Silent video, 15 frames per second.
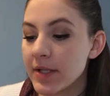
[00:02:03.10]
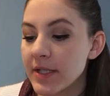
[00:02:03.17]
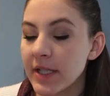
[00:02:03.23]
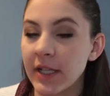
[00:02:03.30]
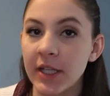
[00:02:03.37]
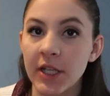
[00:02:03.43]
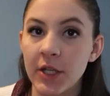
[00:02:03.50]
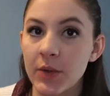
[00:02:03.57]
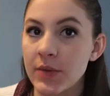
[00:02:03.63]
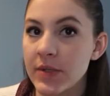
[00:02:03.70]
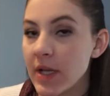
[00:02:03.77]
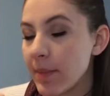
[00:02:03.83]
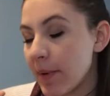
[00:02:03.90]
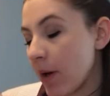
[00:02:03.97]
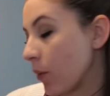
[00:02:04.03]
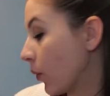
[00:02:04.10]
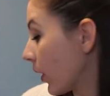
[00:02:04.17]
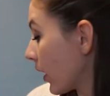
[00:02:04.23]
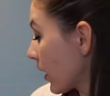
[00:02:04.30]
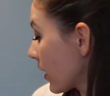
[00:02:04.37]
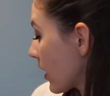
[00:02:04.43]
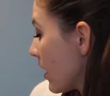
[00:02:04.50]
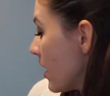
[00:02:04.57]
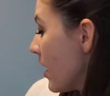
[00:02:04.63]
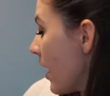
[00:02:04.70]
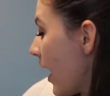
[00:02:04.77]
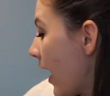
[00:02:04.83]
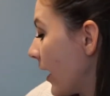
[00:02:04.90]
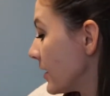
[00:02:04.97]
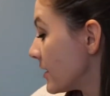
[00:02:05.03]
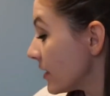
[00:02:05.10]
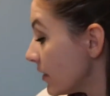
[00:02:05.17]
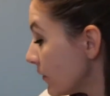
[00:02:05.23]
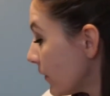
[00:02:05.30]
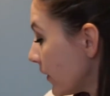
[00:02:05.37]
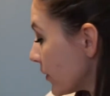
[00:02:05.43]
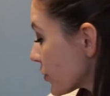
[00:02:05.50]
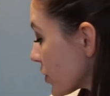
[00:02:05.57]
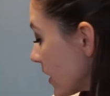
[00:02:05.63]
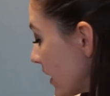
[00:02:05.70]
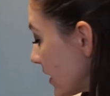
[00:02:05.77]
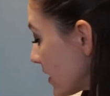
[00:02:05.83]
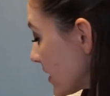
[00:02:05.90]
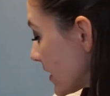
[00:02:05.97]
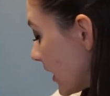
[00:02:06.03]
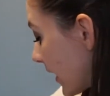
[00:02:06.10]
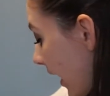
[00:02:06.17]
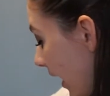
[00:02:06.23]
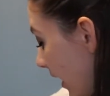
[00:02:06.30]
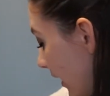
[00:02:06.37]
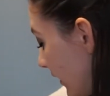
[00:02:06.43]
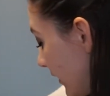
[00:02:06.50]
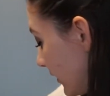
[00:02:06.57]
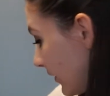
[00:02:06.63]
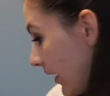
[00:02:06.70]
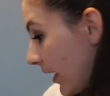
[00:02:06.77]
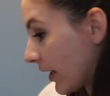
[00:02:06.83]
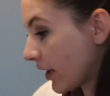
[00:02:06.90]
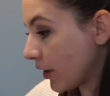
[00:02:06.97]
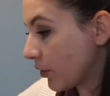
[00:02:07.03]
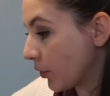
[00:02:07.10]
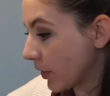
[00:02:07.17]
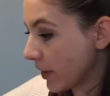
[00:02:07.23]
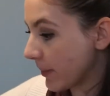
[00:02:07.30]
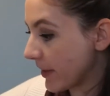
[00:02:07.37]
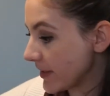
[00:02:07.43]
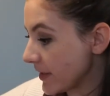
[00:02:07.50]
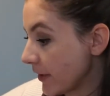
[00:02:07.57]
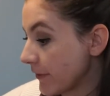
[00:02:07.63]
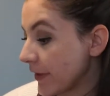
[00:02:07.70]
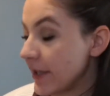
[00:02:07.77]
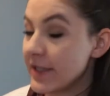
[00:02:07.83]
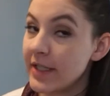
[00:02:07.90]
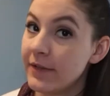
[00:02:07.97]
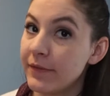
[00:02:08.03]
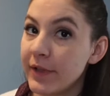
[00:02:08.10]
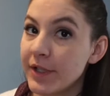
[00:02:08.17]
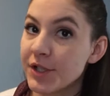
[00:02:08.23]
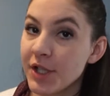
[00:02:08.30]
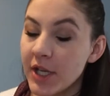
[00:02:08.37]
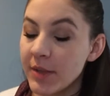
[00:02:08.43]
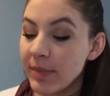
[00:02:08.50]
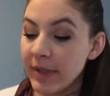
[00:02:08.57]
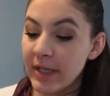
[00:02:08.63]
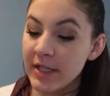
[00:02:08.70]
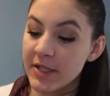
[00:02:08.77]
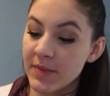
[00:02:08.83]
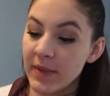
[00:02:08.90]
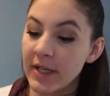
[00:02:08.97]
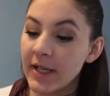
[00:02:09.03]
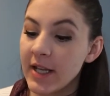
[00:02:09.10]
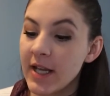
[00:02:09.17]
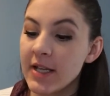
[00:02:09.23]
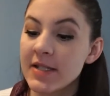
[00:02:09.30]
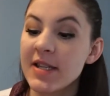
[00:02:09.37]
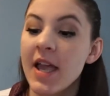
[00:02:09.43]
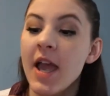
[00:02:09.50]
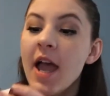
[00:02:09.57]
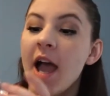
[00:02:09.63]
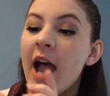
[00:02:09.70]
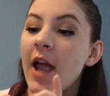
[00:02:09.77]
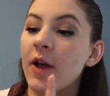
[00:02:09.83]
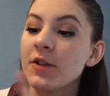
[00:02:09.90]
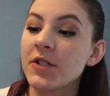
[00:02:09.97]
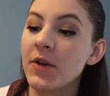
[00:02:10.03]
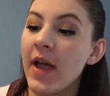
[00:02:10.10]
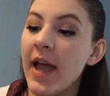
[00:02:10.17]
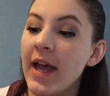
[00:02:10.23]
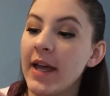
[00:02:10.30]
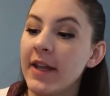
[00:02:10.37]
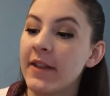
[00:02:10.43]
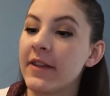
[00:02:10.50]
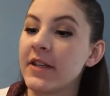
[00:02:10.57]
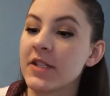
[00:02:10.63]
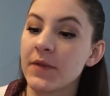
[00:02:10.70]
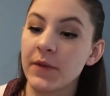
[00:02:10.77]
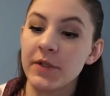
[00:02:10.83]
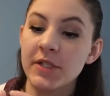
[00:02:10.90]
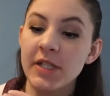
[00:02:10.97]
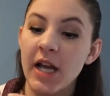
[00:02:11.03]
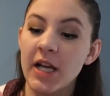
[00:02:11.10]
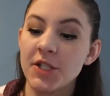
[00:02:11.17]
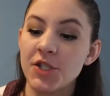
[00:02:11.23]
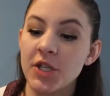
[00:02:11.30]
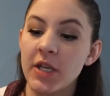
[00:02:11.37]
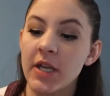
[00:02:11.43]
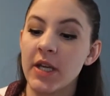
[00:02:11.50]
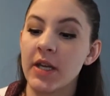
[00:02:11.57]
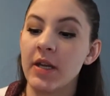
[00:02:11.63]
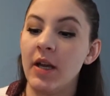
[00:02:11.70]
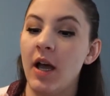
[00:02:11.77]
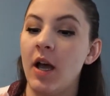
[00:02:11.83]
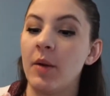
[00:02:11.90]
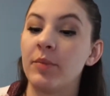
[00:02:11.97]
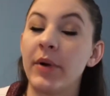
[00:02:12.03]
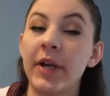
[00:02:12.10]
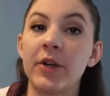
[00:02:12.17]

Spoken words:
to like use up at work. I didn't finish it. Again, like annoyed at myself that I didn't finish it, but it is what it is. I also had this Versace Bright